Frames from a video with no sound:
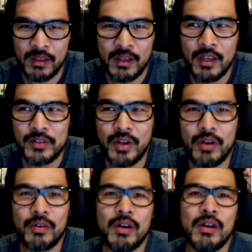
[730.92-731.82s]

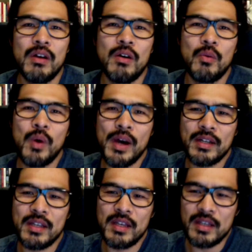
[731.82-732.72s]
So, what
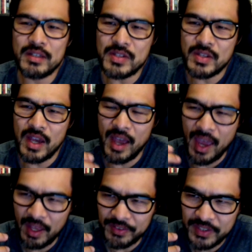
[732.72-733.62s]
is a
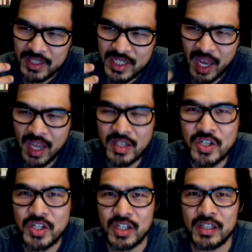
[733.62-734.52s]
healthy
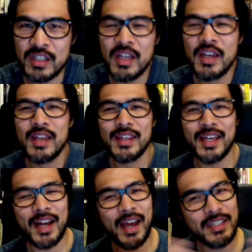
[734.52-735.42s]
tension
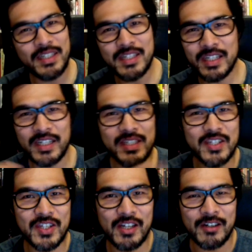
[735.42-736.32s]
that I need to
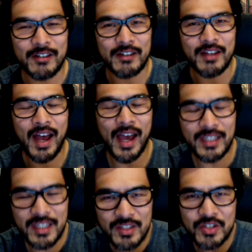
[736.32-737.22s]
consider? I
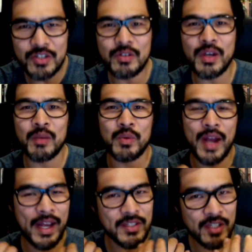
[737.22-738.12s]
need to, and we're
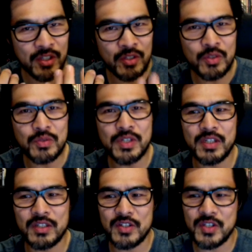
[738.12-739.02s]
asking you to
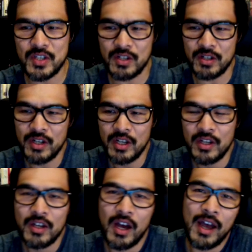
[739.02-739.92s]
consider
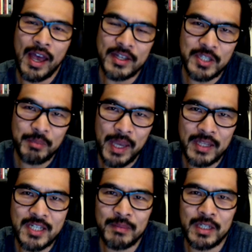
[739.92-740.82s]
as the
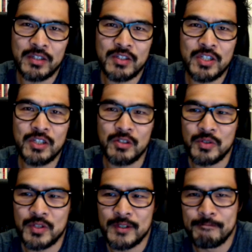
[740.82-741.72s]
pandemic
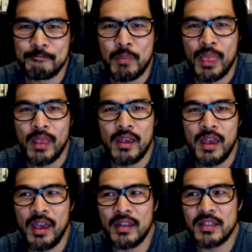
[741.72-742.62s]
continues.
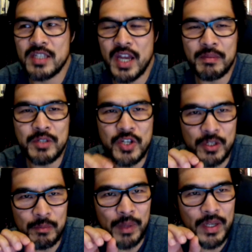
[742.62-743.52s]
And the
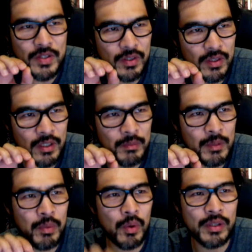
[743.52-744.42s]
tension basically can be
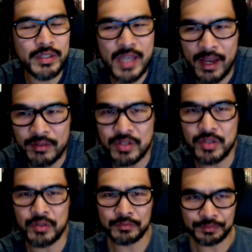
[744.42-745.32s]
boiled down to,